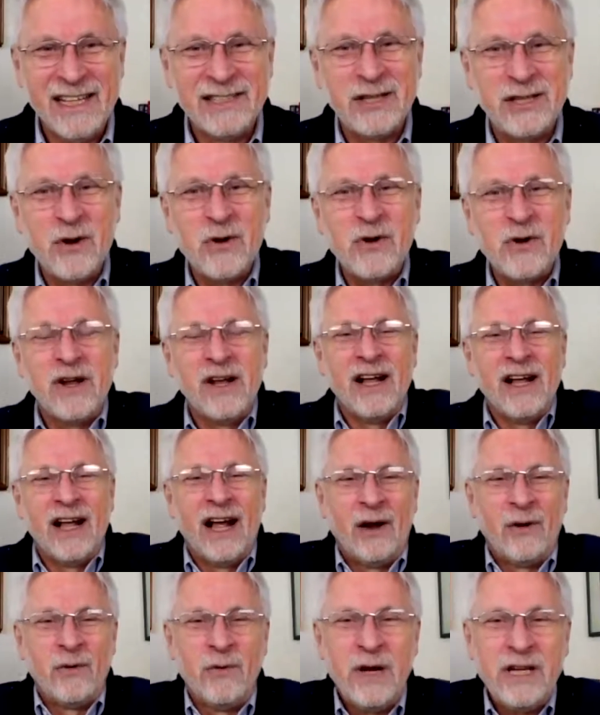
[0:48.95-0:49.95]
so
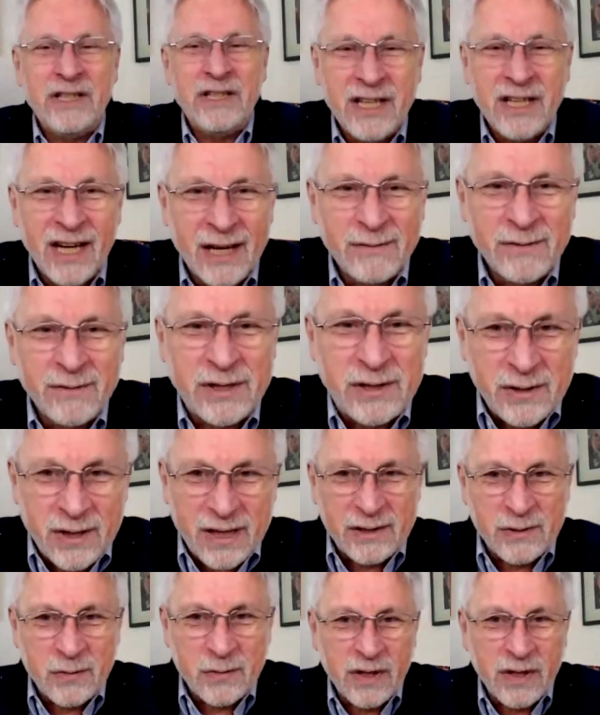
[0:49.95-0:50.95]
Richie comes
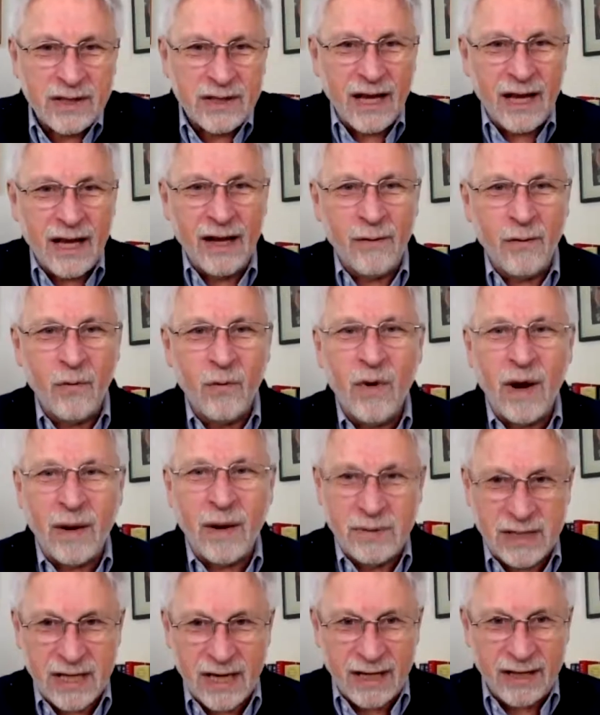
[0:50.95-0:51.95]
to us with a
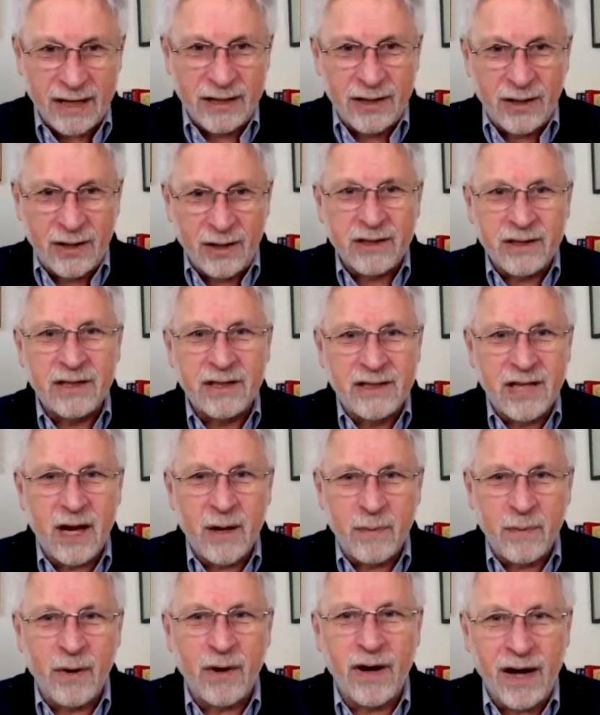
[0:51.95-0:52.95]
website called
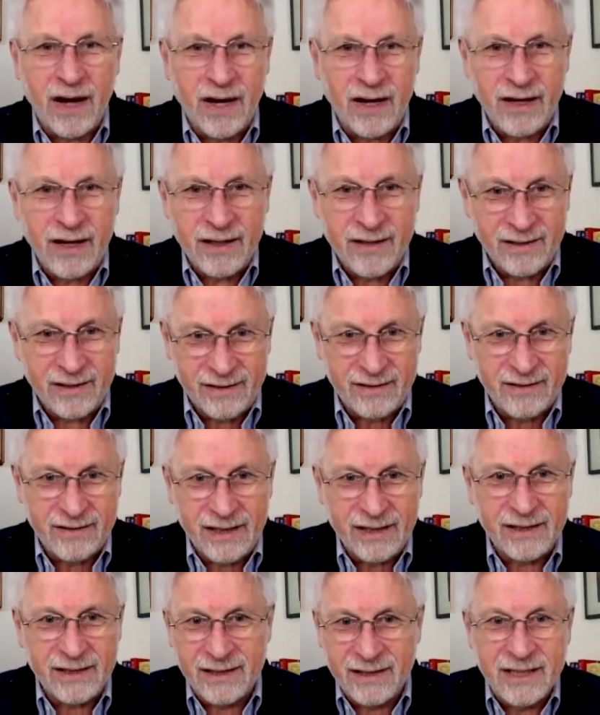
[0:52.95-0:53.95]
taperaid.
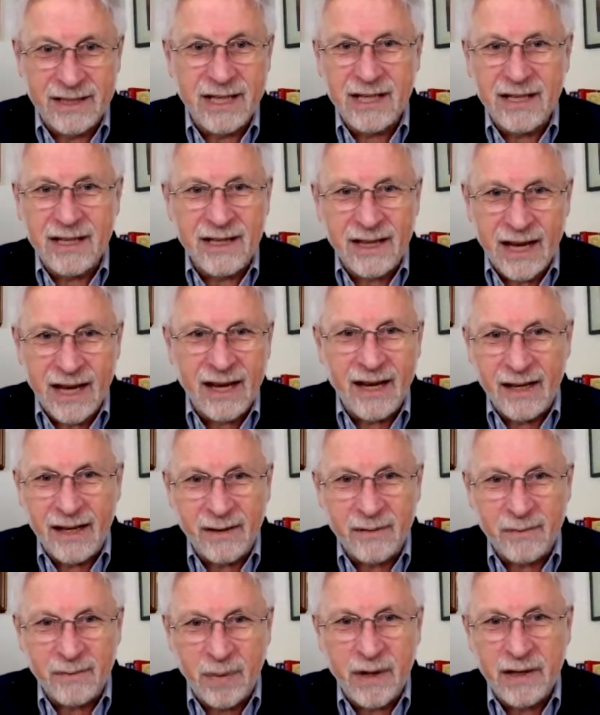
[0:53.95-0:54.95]
That's
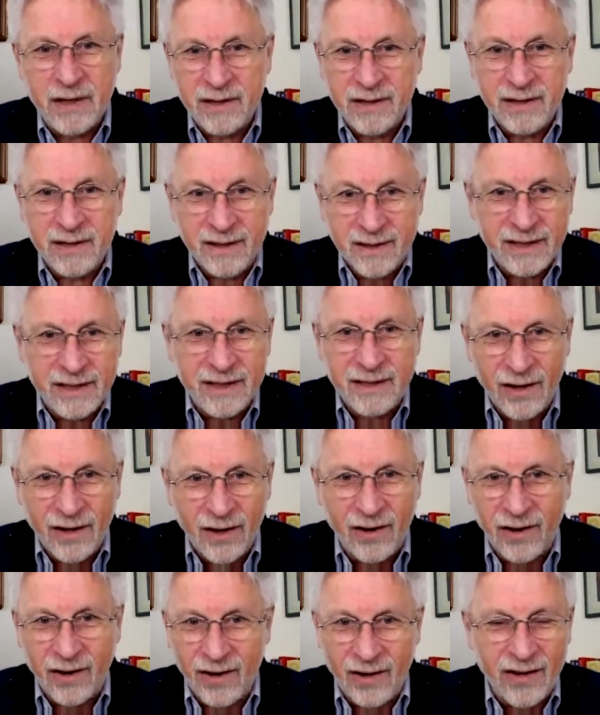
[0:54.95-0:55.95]

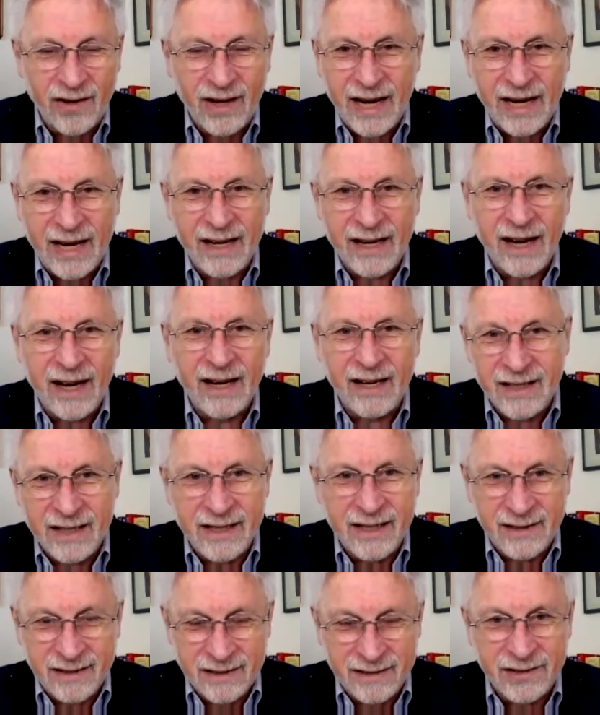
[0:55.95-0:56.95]

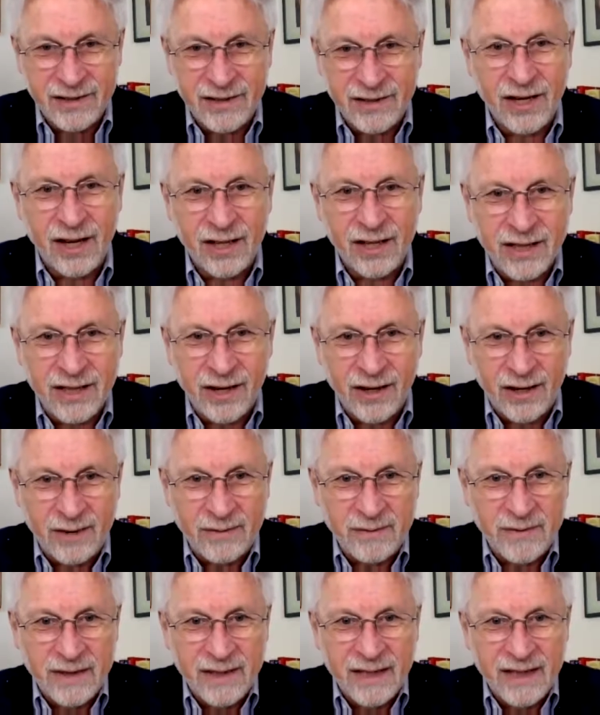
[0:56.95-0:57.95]

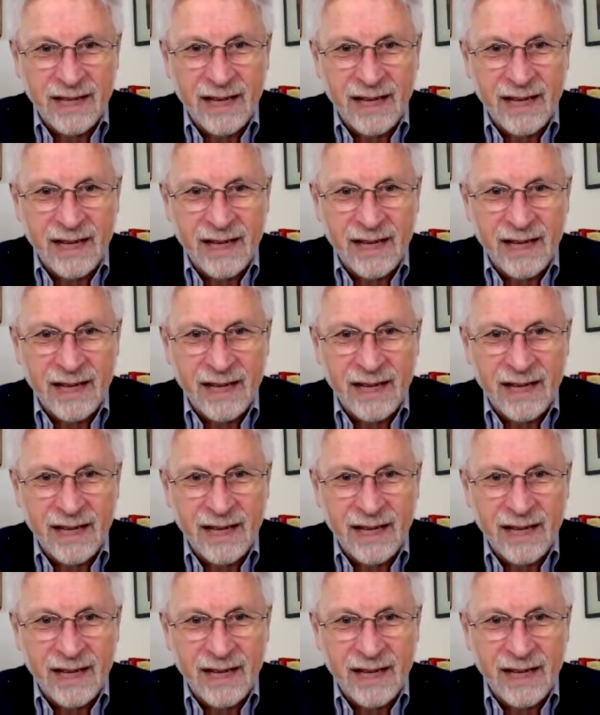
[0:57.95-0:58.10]
TAPERAID.com.